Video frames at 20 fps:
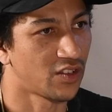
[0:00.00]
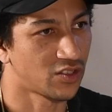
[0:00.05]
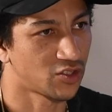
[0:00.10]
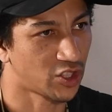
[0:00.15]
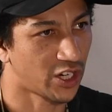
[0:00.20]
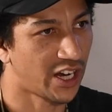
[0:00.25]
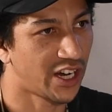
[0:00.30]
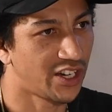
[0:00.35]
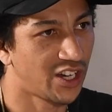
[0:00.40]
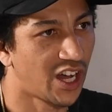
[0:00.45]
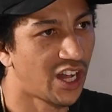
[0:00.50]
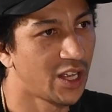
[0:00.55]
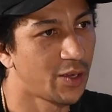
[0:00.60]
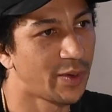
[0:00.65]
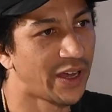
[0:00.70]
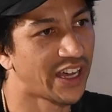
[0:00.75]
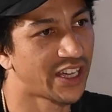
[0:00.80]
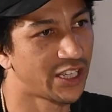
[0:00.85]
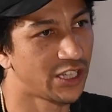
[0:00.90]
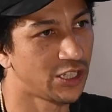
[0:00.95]
and nollie
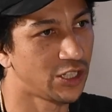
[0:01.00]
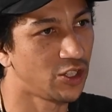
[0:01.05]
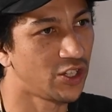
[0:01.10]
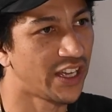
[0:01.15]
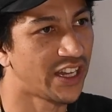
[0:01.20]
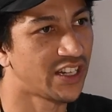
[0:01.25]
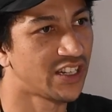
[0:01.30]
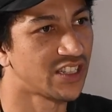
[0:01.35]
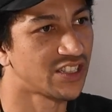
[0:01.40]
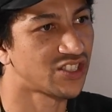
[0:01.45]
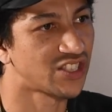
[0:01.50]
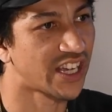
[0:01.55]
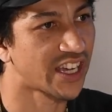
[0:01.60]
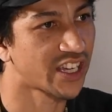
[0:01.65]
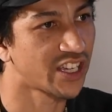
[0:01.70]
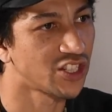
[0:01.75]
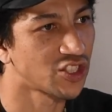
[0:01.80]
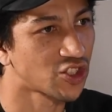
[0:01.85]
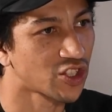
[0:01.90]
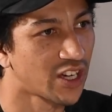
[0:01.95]
back hill, you landed a
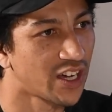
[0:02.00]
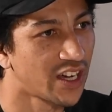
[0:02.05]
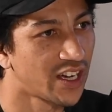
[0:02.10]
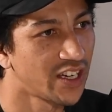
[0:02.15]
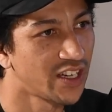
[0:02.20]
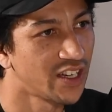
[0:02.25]
second try?